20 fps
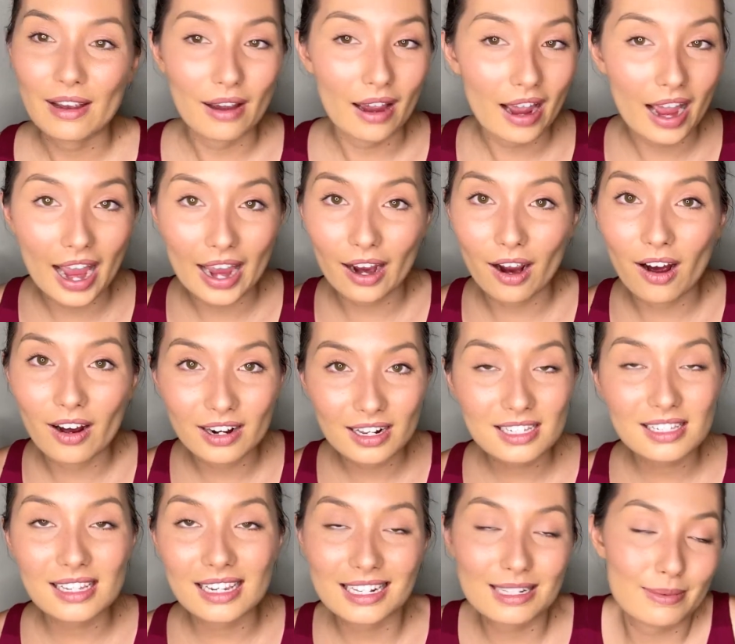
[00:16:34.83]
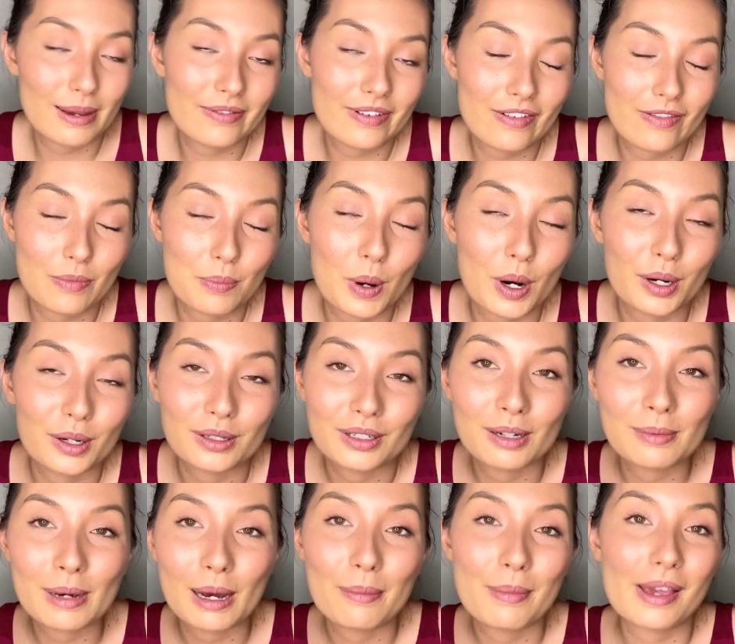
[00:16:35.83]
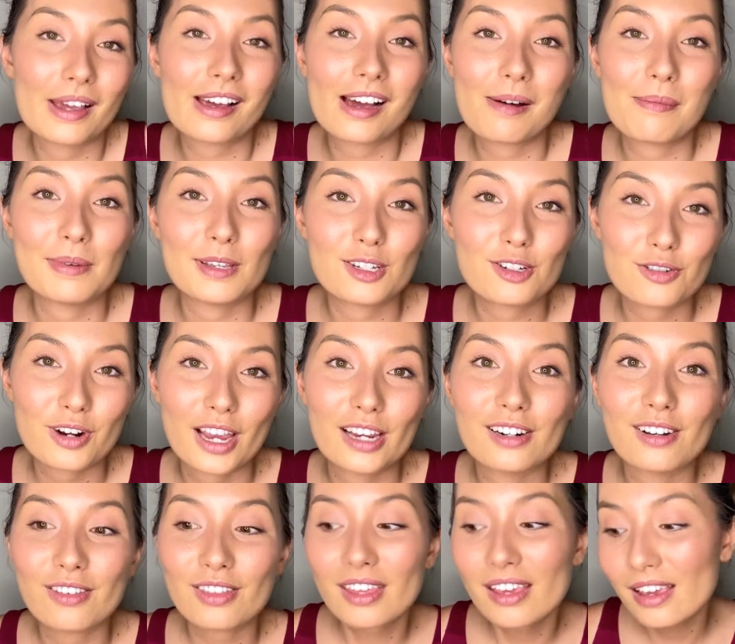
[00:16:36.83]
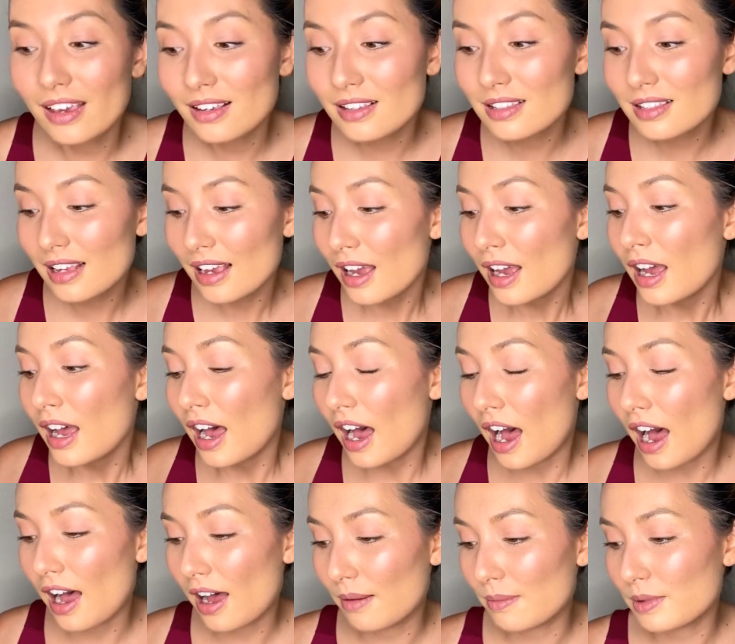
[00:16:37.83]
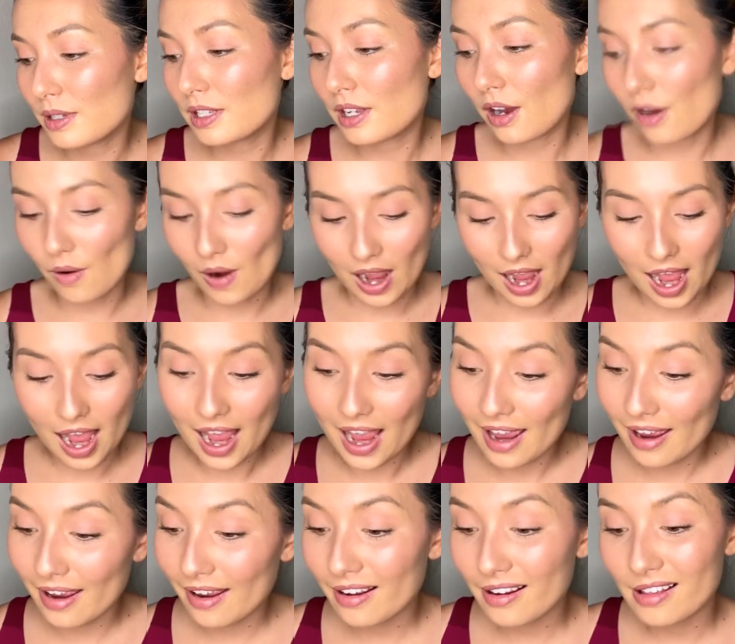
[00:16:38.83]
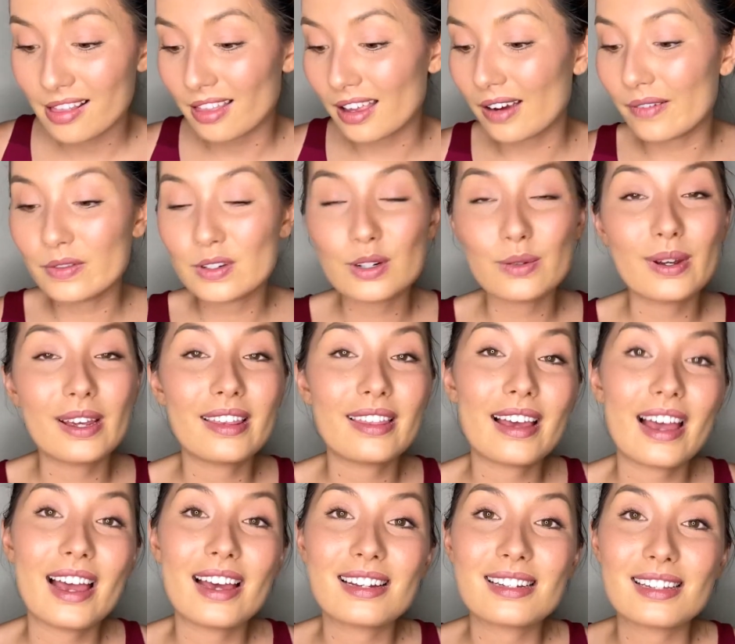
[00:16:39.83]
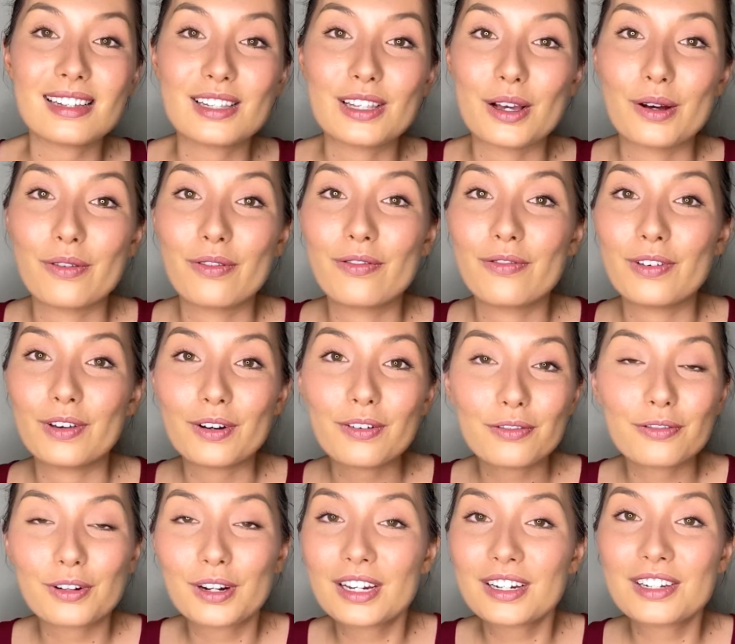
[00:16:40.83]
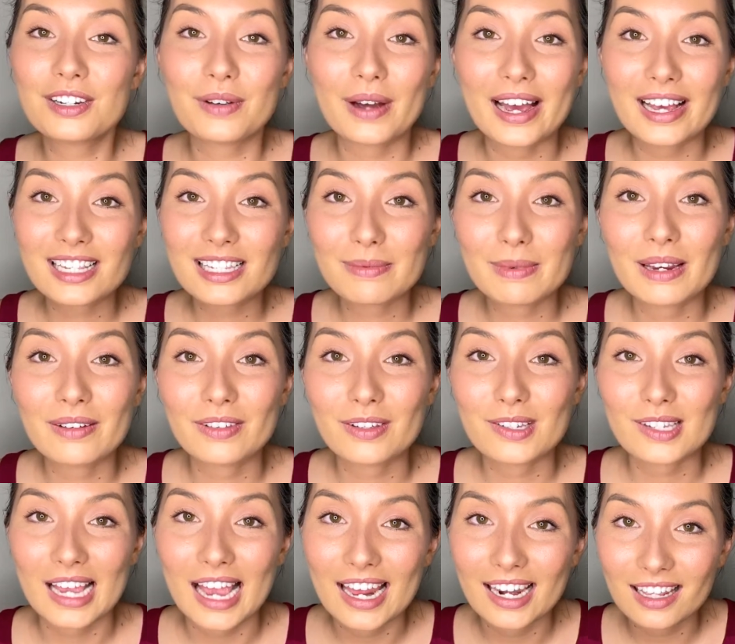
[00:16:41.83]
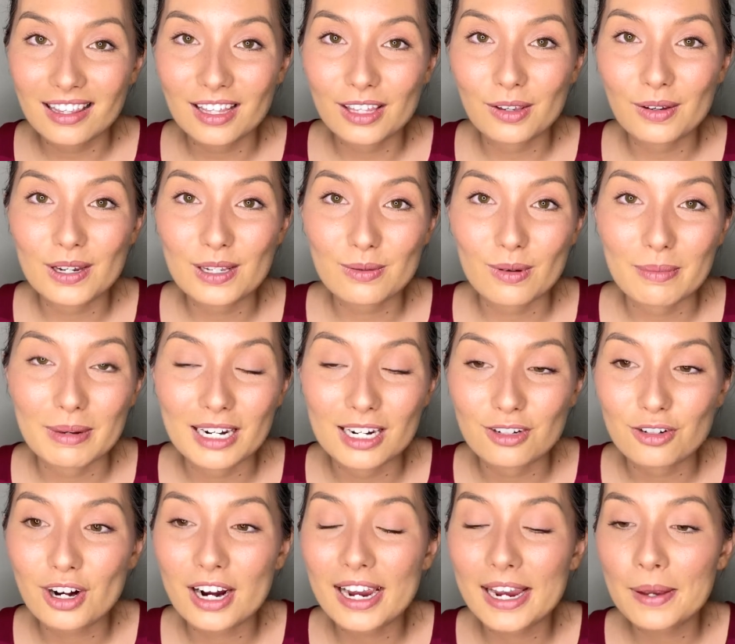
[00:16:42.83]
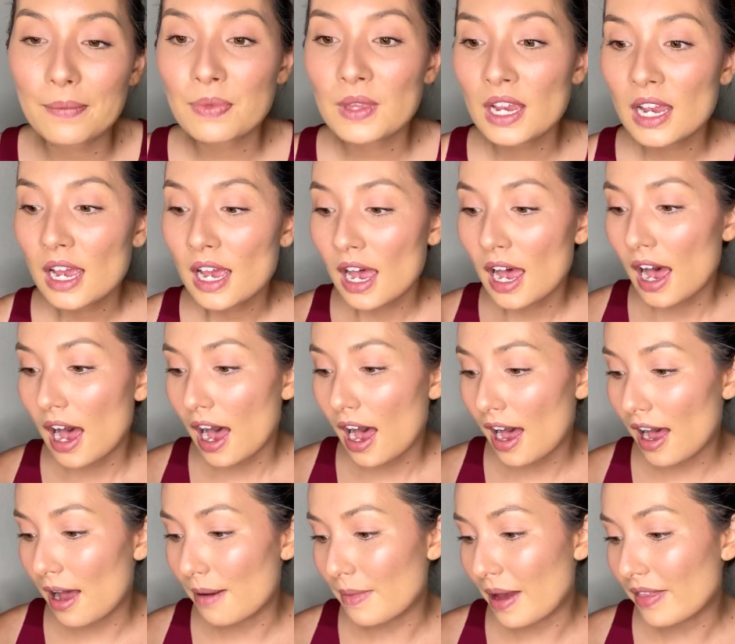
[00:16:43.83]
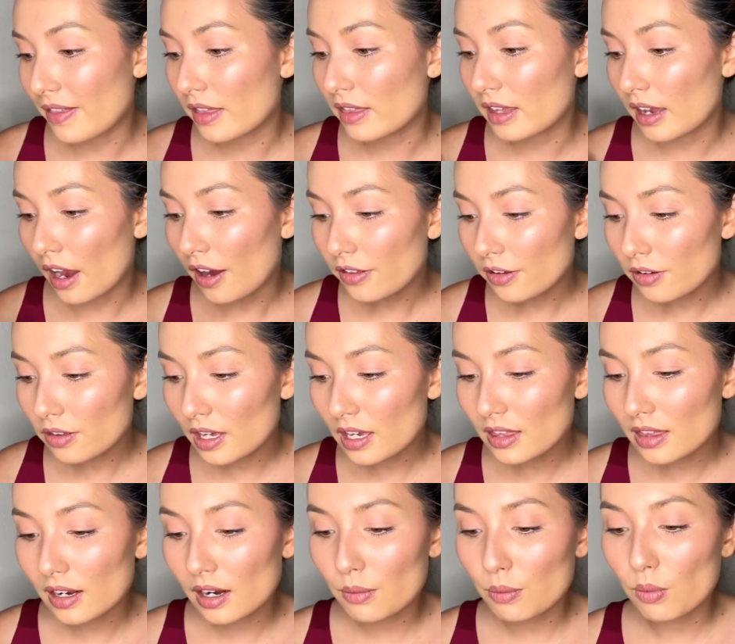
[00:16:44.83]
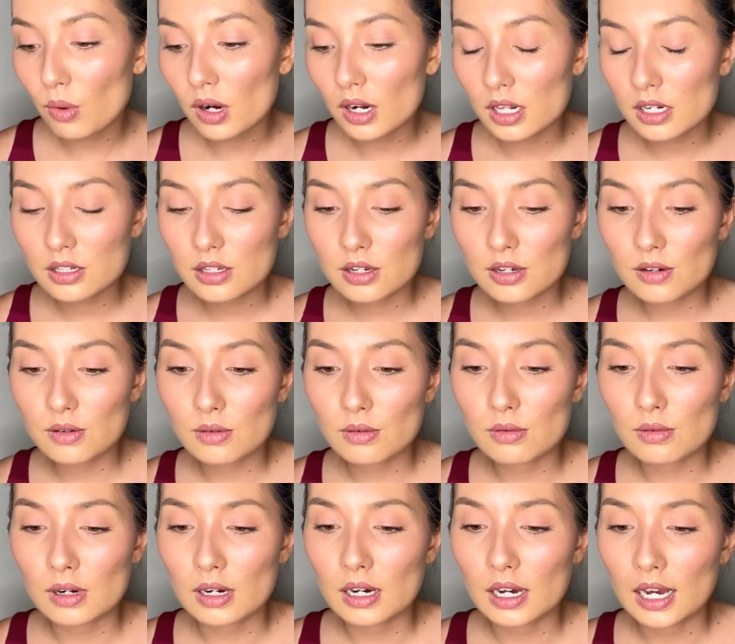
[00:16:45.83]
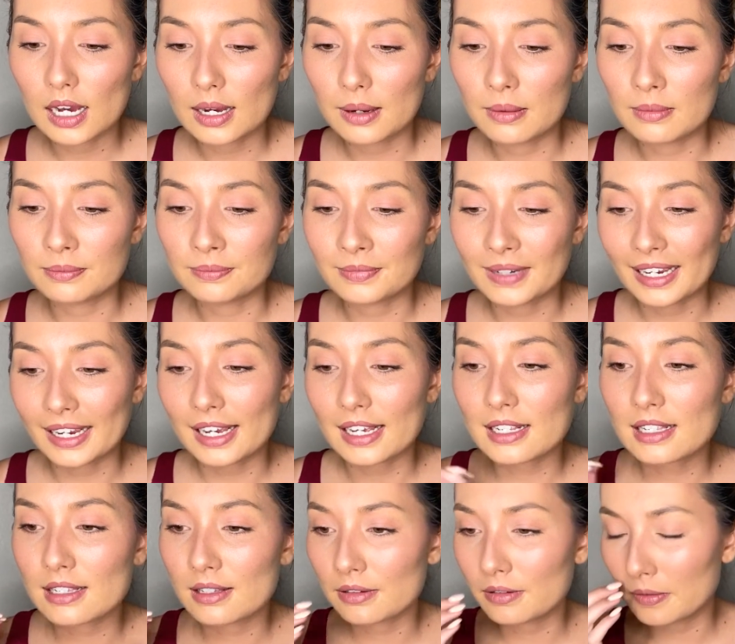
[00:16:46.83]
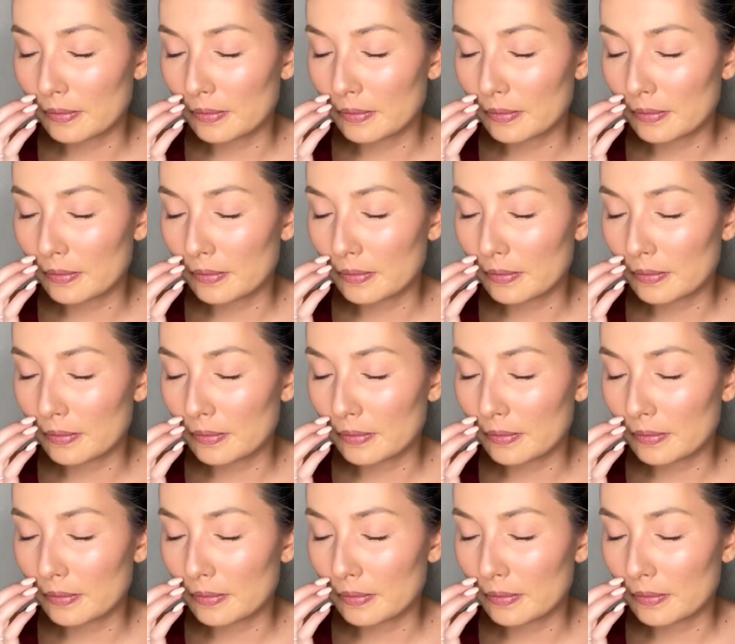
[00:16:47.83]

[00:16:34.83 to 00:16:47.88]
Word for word: I honestly, it's my favorite part about makeup is trying new things. Um, so I love doing that. So feel free to ask me if there's anything you guys want me to try. Um, and then the other thing that I wanted to, um, I guess,